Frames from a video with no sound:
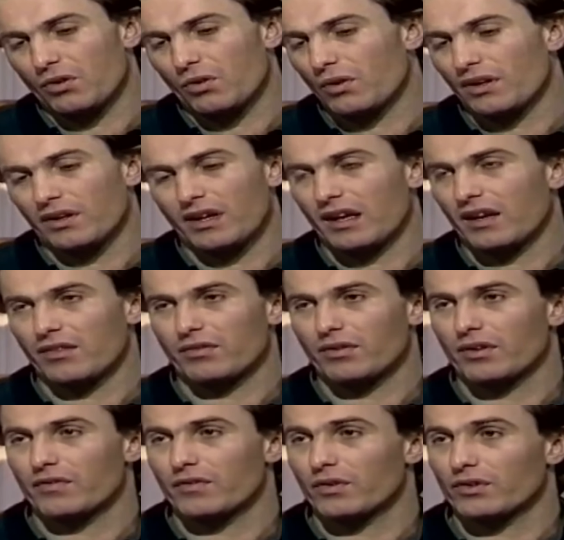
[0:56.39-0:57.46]
recording
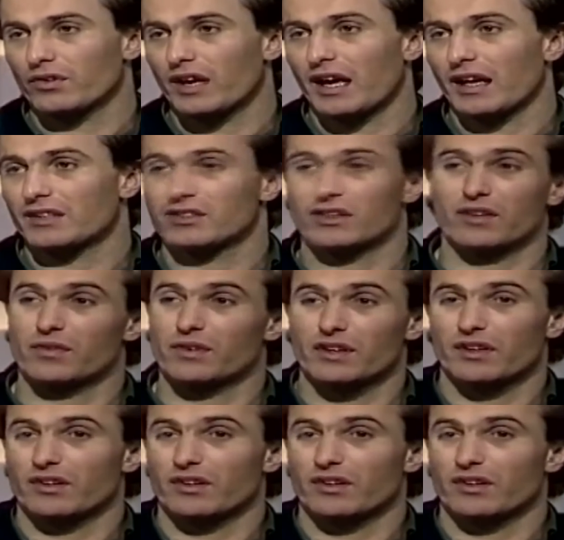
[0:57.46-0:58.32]
done in three or four takes.